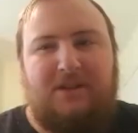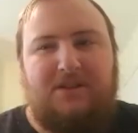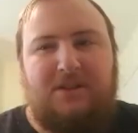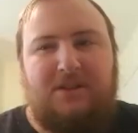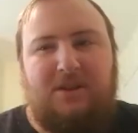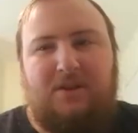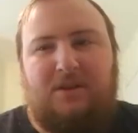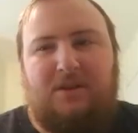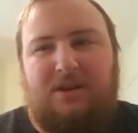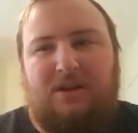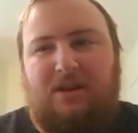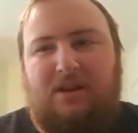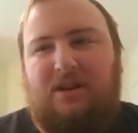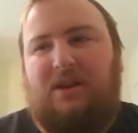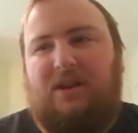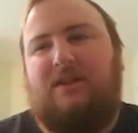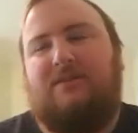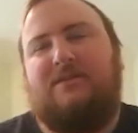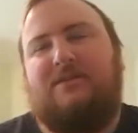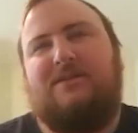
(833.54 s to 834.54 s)
Vota,
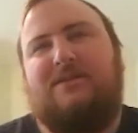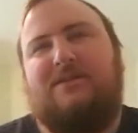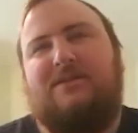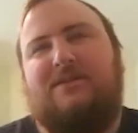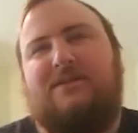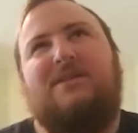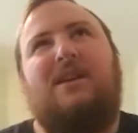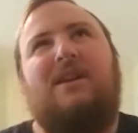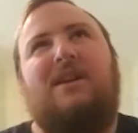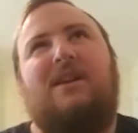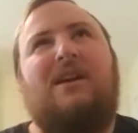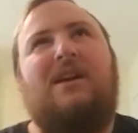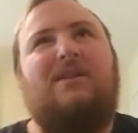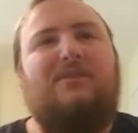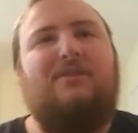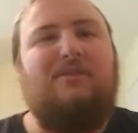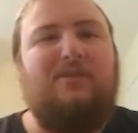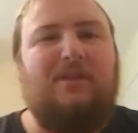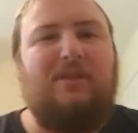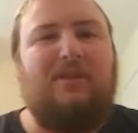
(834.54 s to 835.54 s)
I was just like,
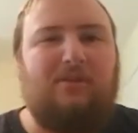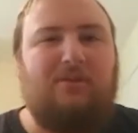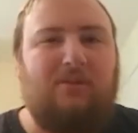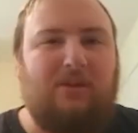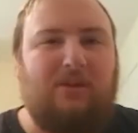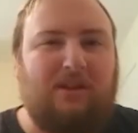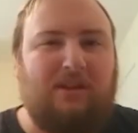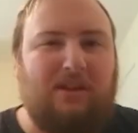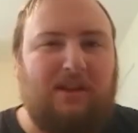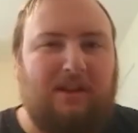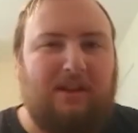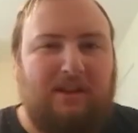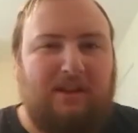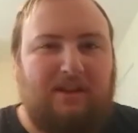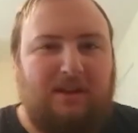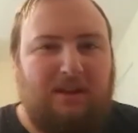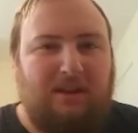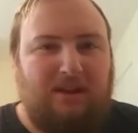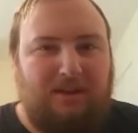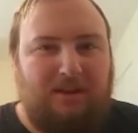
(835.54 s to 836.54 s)
I don't really want to
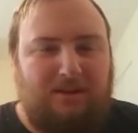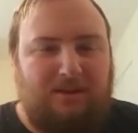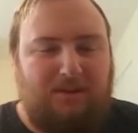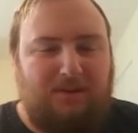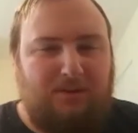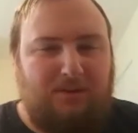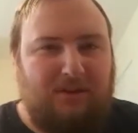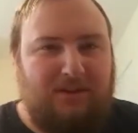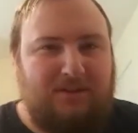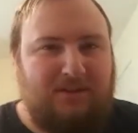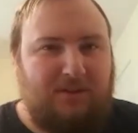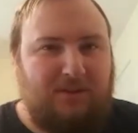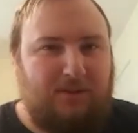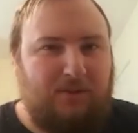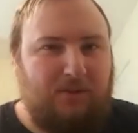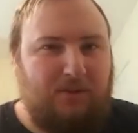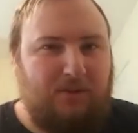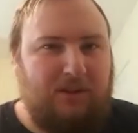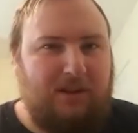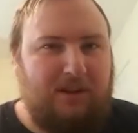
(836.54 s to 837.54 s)
like do this
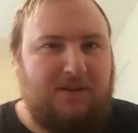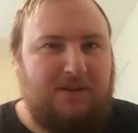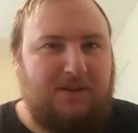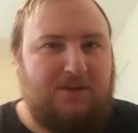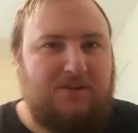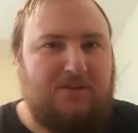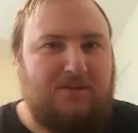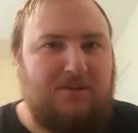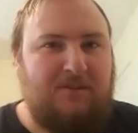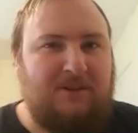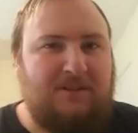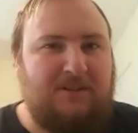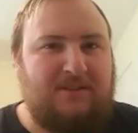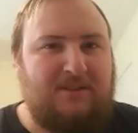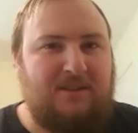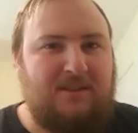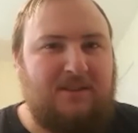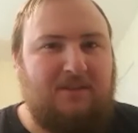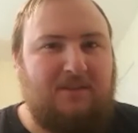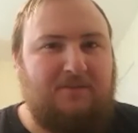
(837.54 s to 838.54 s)
whole like streaming
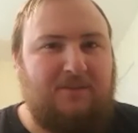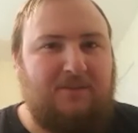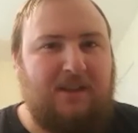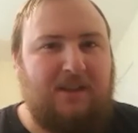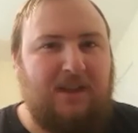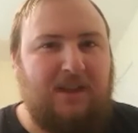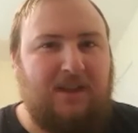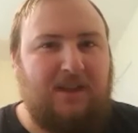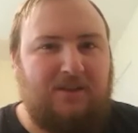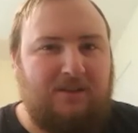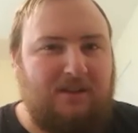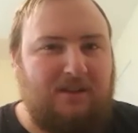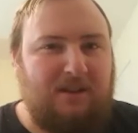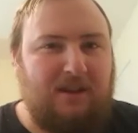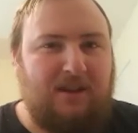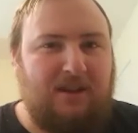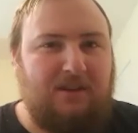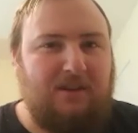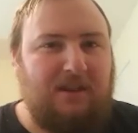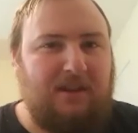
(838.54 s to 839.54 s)
stuff. Like I couldn't
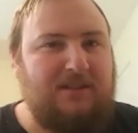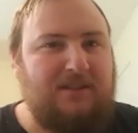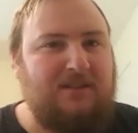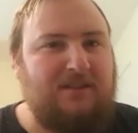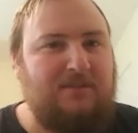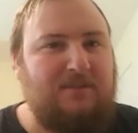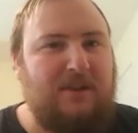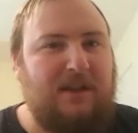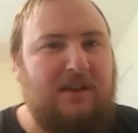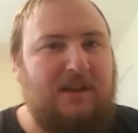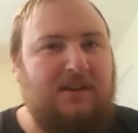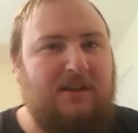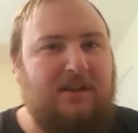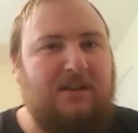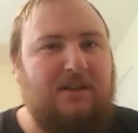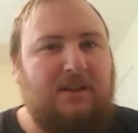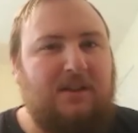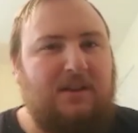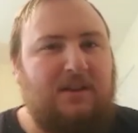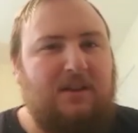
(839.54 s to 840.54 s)
care less about
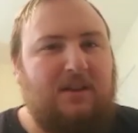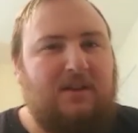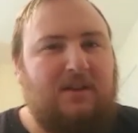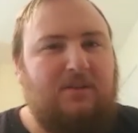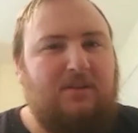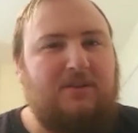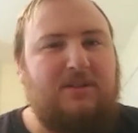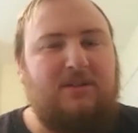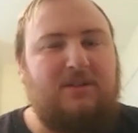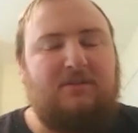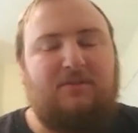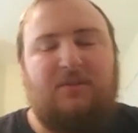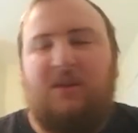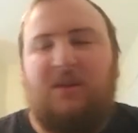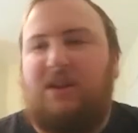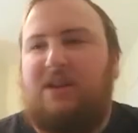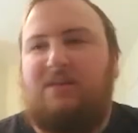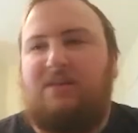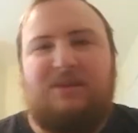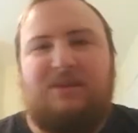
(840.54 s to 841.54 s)
it, which is
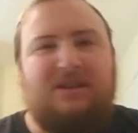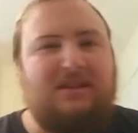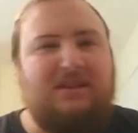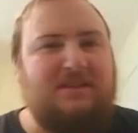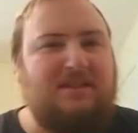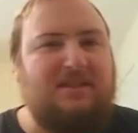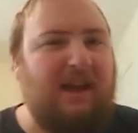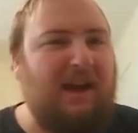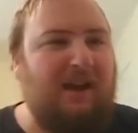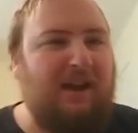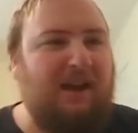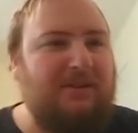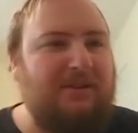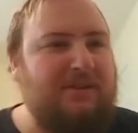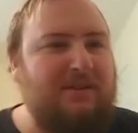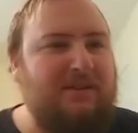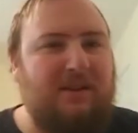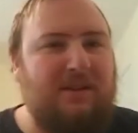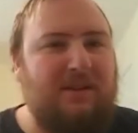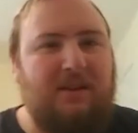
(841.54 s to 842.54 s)
funny because now
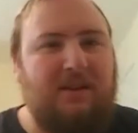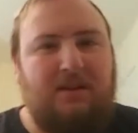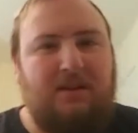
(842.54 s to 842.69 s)
it's like